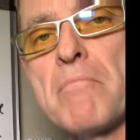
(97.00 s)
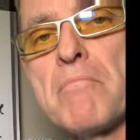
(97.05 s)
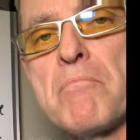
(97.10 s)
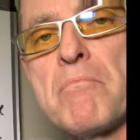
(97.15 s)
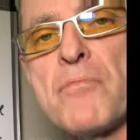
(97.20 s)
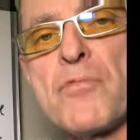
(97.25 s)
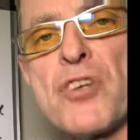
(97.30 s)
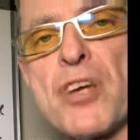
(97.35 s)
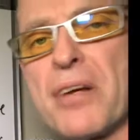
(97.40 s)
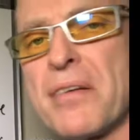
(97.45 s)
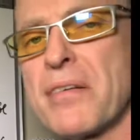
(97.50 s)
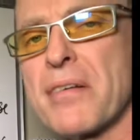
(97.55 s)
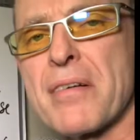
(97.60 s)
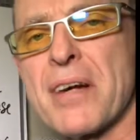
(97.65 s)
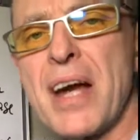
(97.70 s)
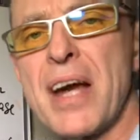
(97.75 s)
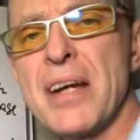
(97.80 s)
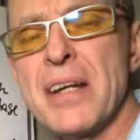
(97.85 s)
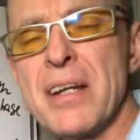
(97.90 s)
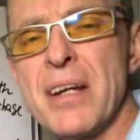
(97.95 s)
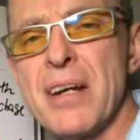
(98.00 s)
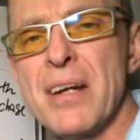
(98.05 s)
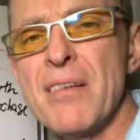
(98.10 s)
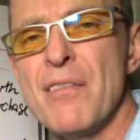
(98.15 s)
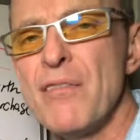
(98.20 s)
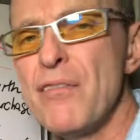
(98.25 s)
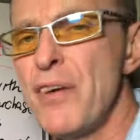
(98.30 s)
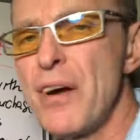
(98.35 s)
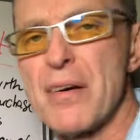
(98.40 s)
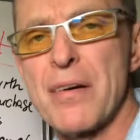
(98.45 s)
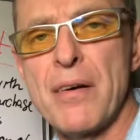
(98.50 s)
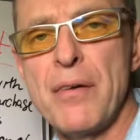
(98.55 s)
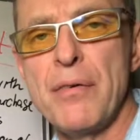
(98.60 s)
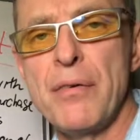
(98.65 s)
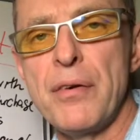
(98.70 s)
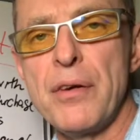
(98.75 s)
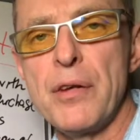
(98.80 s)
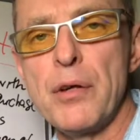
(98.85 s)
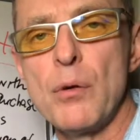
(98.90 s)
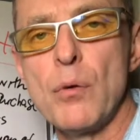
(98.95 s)
generating very
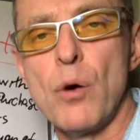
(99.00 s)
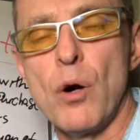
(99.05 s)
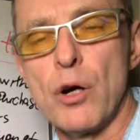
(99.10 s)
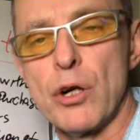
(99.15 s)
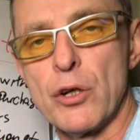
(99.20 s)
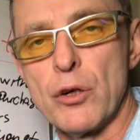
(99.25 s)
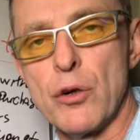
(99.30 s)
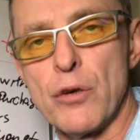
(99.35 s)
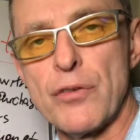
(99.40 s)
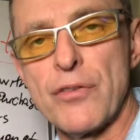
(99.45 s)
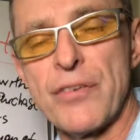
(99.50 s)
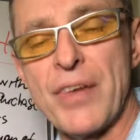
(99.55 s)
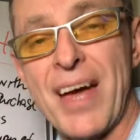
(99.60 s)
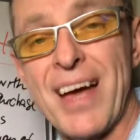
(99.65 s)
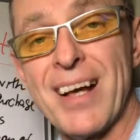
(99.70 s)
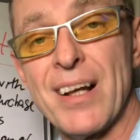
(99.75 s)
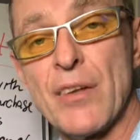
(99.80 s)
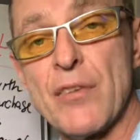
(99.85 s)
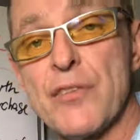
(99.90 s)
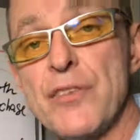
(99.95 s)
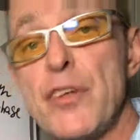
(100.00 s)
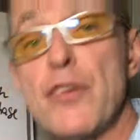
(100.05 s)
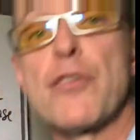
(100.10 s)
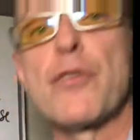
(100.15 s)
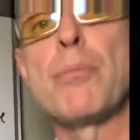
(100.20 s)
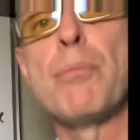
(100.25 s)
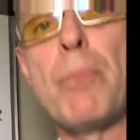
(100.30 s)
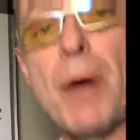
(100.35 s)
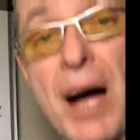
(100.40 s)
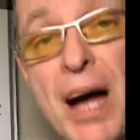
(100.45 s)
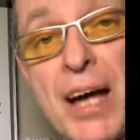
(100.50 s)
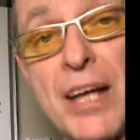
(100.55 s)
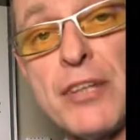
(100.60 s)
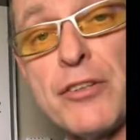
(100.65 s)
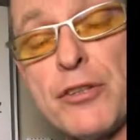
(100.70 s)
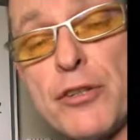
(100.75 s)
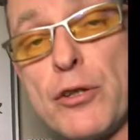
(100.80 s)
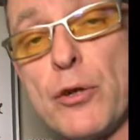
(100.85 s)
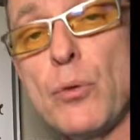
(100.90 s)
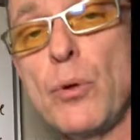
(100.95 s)
few or no sales
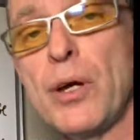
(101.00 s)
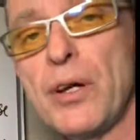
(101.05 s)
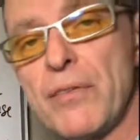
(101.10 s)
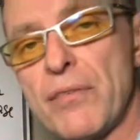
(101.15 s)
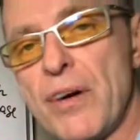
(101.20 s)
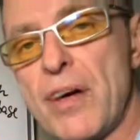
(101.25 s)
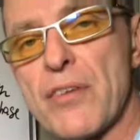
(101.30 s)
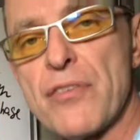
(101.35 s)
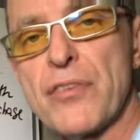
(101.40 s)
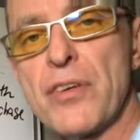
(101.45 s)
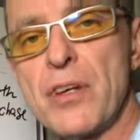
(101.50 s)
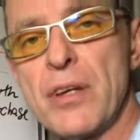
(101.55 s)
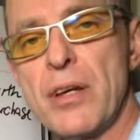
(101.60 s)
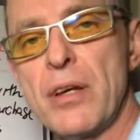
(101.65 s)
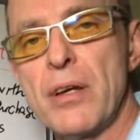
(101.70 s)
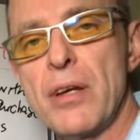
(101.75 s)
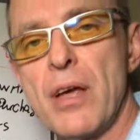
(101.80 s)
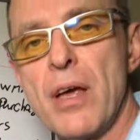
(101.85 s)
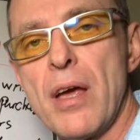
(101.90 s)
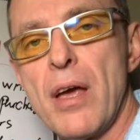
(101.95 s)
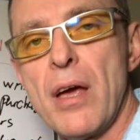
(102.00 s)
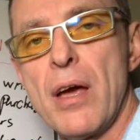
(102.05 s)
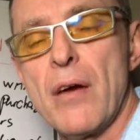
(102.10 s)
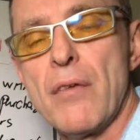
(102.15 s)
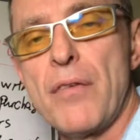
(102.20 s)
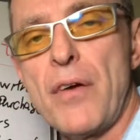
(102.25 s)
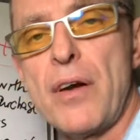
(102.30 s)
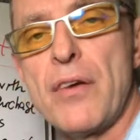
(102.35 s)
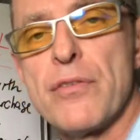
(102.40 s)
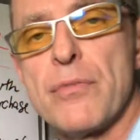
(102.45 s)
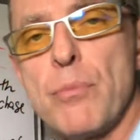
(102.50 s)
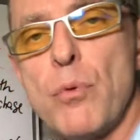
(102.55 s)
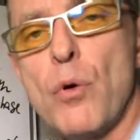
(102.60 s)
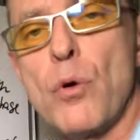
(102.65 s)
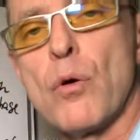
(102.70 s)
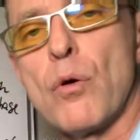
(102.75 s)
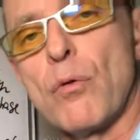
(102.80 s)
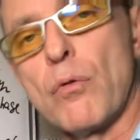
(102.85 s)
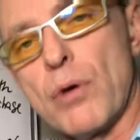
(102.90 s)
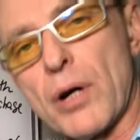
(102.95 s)
despite you investing in
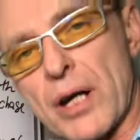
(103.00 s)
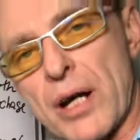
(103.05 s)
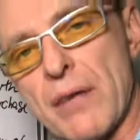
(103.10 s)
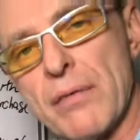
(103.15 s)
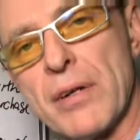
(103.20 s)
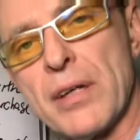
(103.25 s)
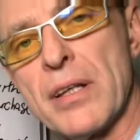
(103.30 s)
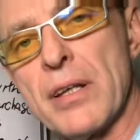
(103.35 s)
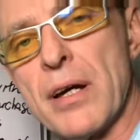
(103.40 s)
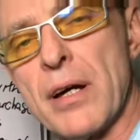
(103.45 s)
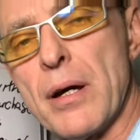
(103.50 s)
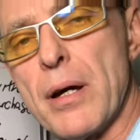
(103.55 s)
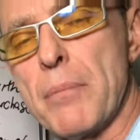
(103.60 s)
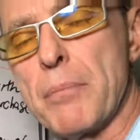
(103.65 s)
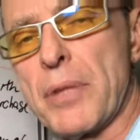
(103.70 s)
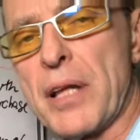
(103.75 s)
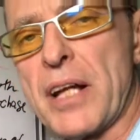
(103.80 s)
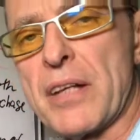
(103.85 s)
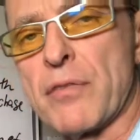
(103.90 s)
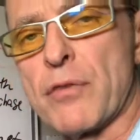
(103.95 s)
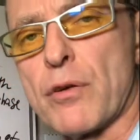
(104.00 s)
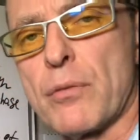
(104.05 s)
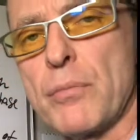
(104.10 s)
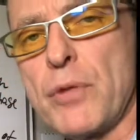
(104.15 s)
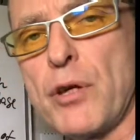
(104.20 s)
Facebook or whatever uh, platform you